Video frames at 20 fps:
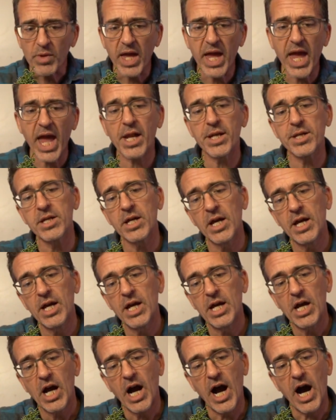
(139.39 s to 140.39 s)
And
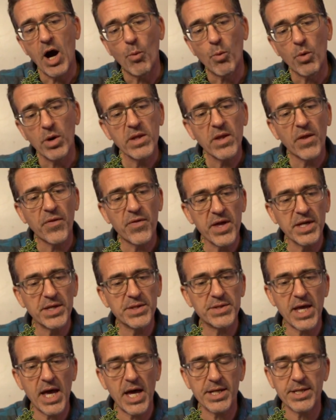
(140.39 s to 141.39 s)
one of the
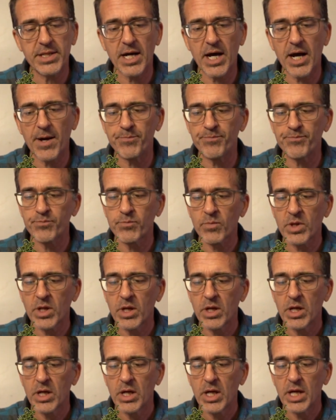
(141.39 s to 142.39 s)
things that
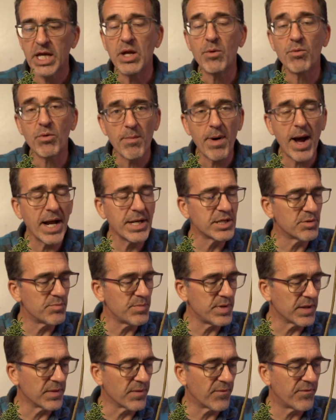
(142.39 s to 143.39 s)
he reminded
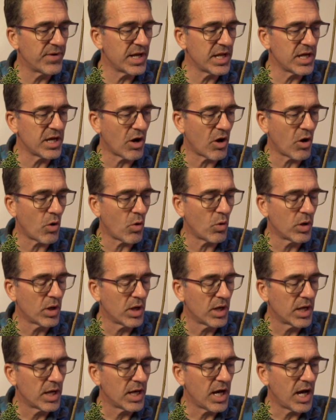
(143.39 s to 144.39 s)
me in the video,
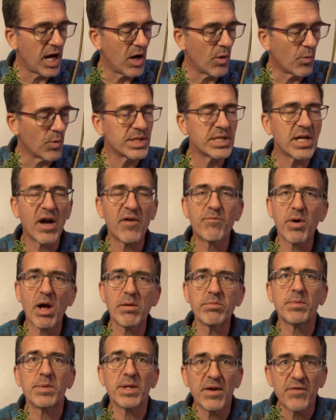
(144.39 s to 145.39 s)
which I
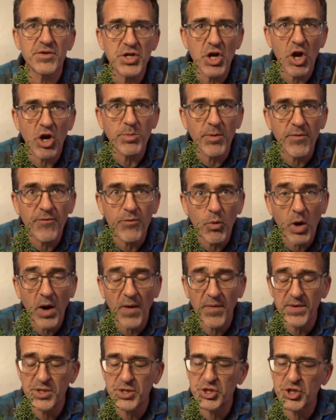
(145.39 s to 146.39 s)
probably have shared before
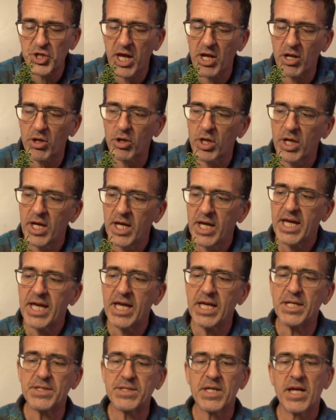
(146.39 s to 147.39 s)
on this channel,
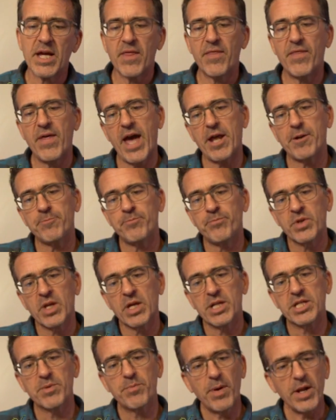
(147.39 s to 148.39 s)
is that
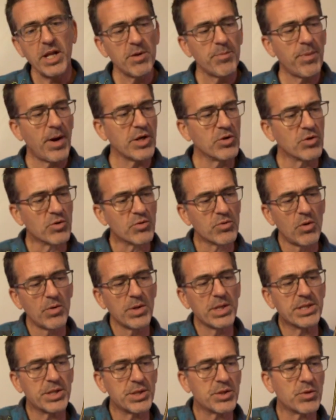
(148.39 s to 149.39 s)
depending upon your
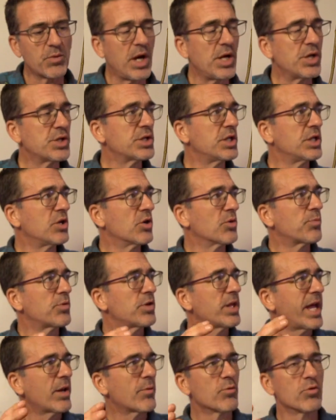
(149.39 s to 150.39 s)
growing situation and your
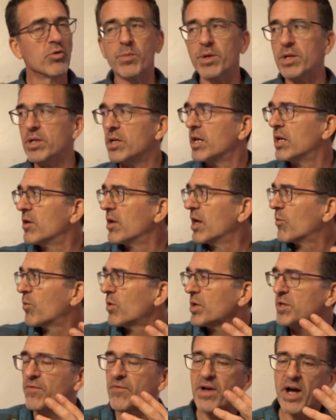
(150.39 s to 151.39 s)
plant room and
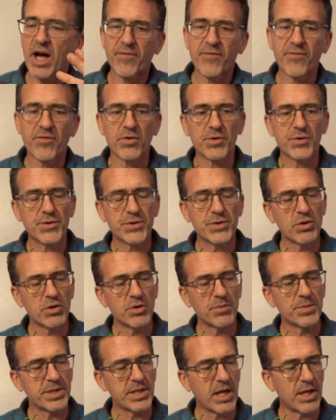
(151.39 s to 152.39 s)
what you've got for
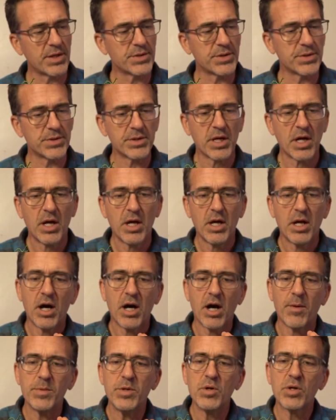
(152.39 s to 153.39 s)
circumstances,
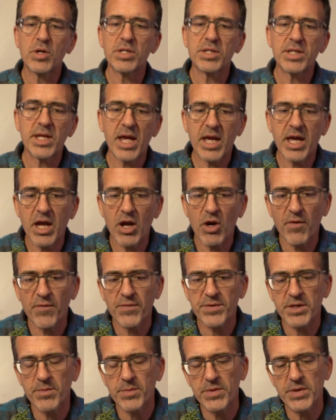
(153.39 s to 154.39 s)
you can take care
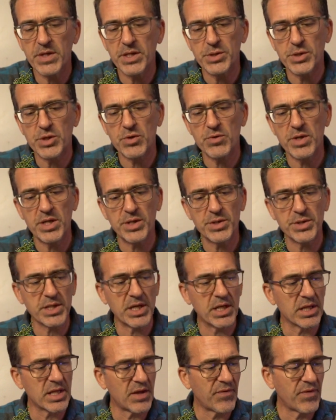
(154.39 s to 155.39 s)
of some of these trees
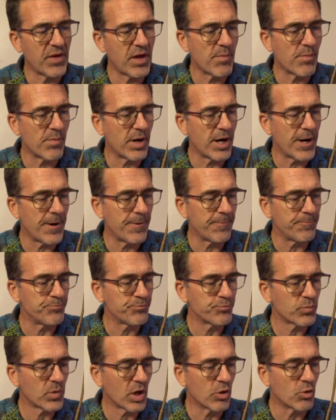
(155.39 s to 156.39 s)
and let them
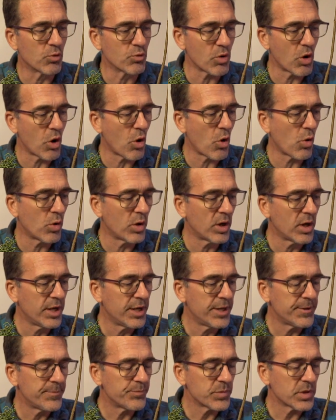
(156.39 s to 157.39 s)
grow
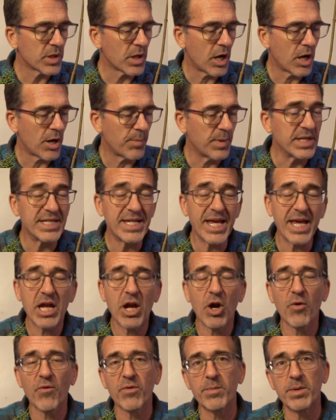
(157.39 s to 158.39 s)
and take
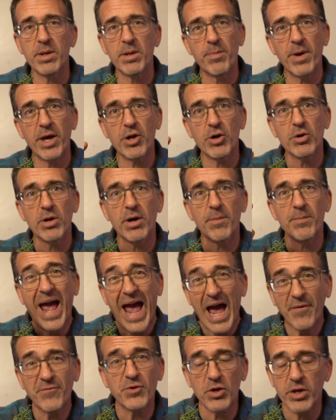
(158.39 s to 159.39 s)
care of them in a better
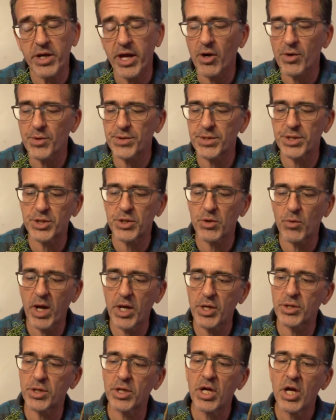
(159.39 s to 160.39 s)
aftercare
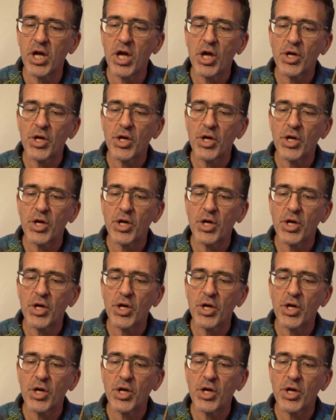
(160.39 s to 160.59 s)
situation.